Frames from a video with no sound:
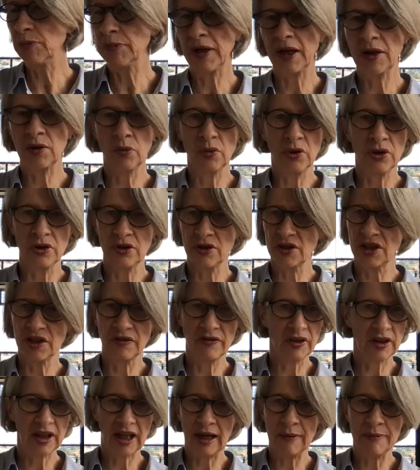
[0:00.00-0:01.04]
blunt words. The
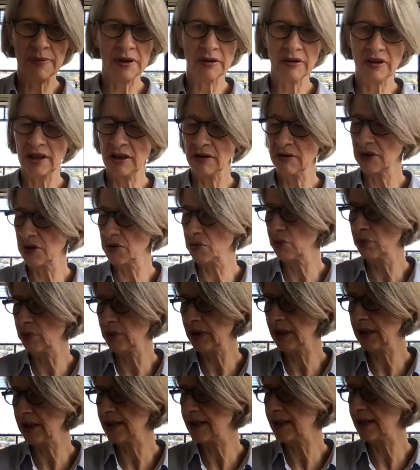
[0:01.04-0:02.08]
vocabulary here is really